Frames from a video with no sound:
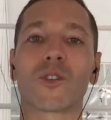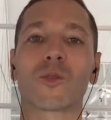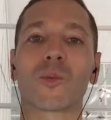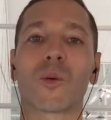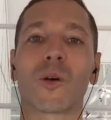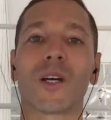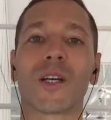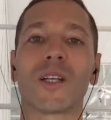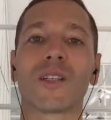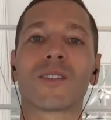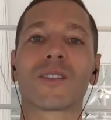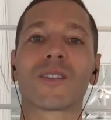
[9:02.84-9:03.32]

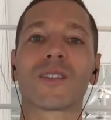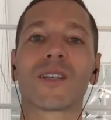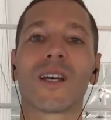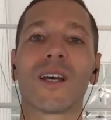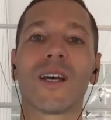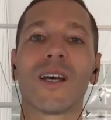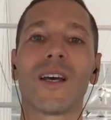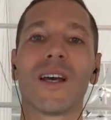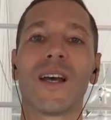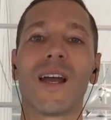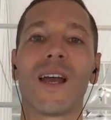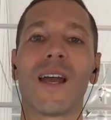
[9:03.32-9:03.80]
place,
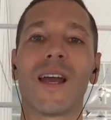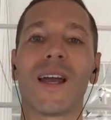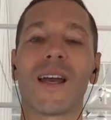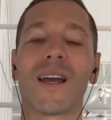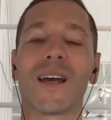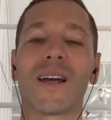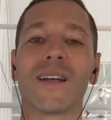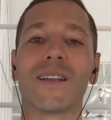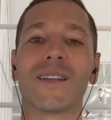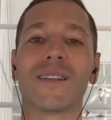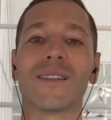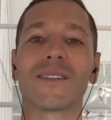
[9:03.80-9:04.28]

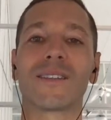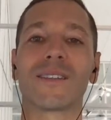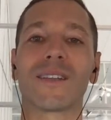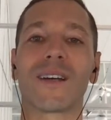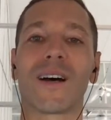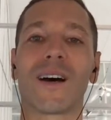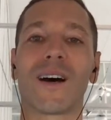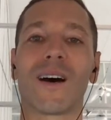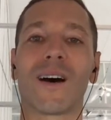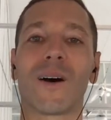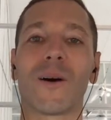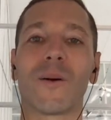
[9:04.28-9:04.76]
and
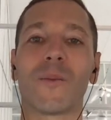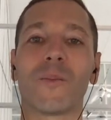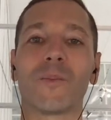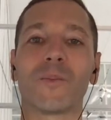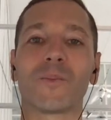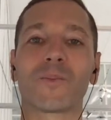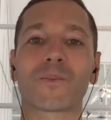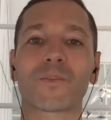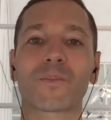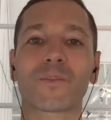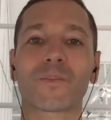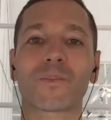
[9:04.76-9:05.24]

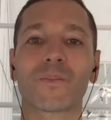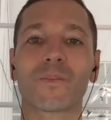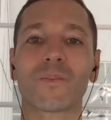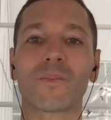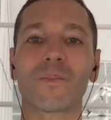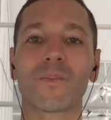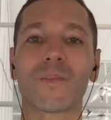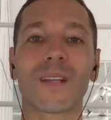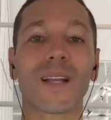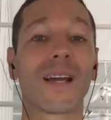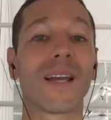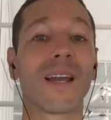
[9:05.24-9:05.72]

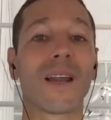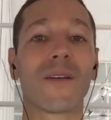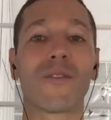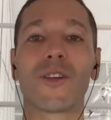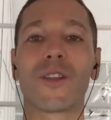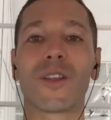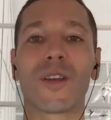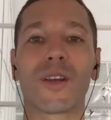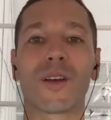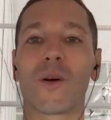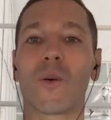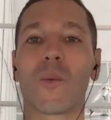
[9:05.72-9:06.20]

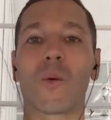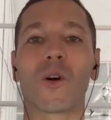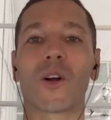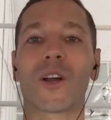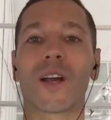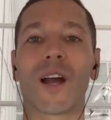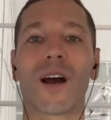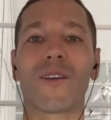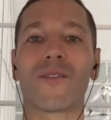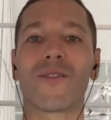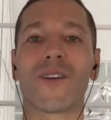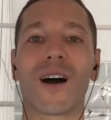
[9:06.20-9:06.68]
everything will work
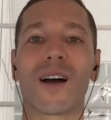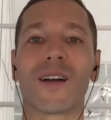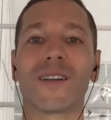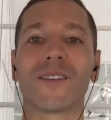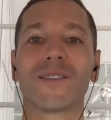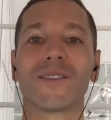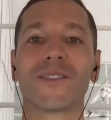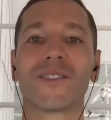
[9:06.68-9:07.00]
out fine.